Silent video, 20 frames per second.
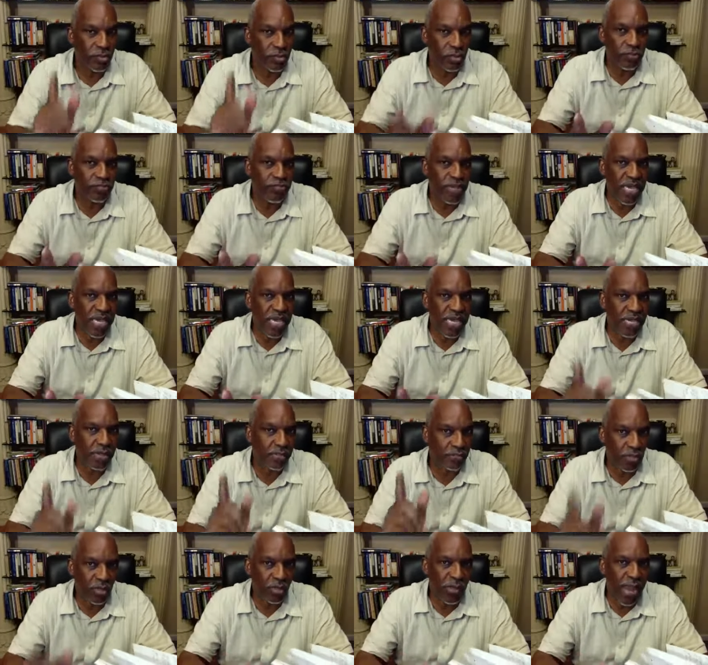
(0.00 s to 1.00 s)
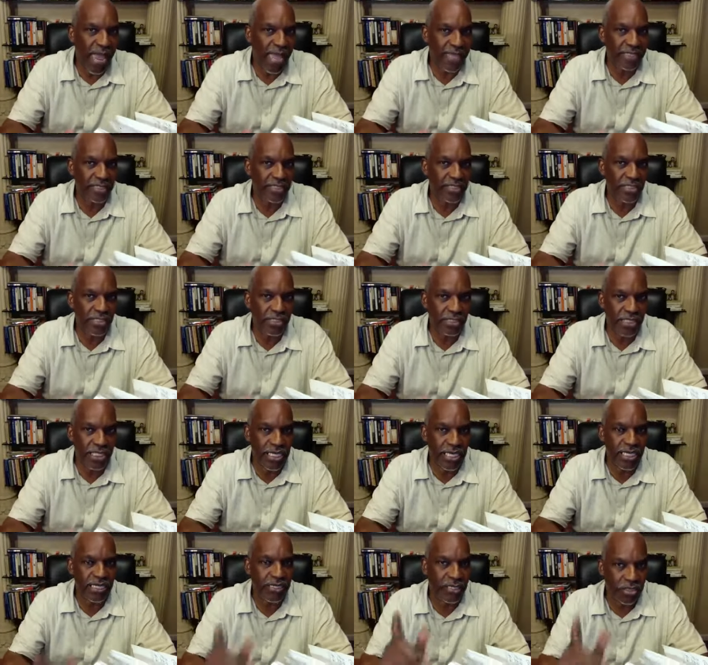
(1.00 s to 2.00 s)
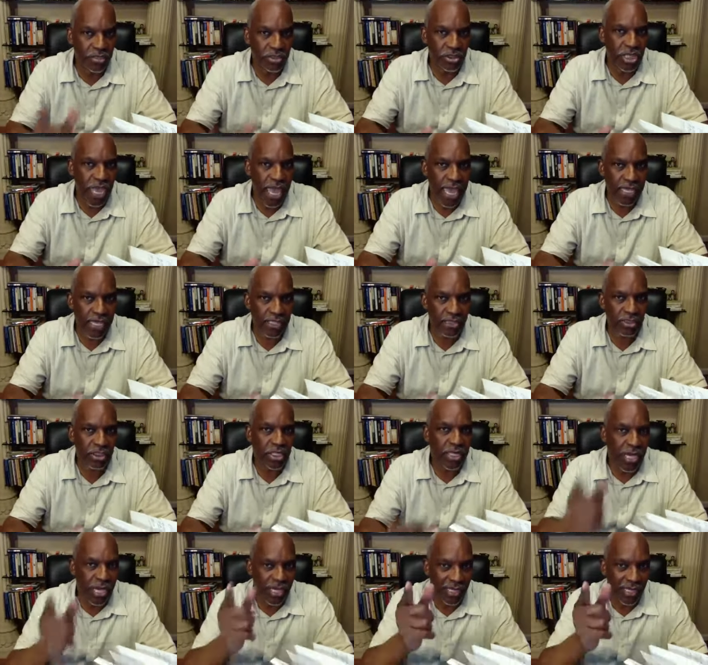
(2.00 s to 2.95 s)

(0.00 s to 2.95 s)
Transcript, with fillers: will be miraculously changed.